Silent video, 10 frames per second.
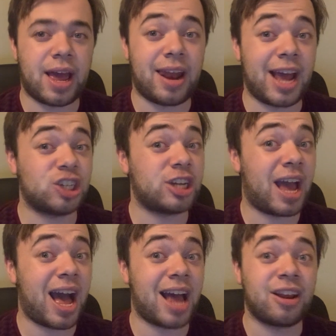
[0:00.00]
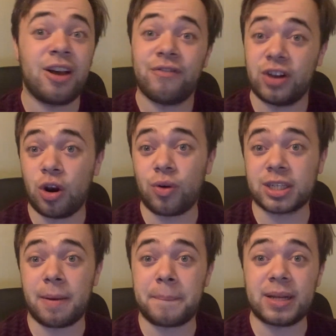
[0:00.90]
and they actually had the
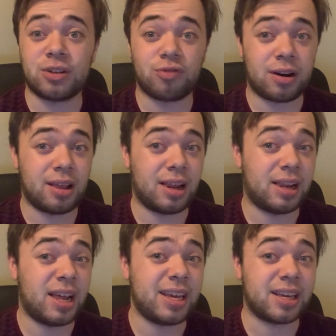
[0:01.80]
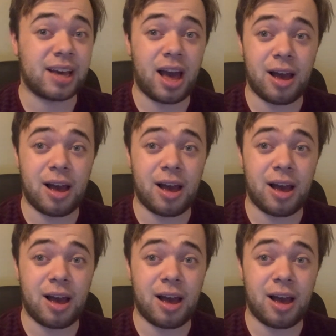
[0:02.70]
longest unbeaten run in the league,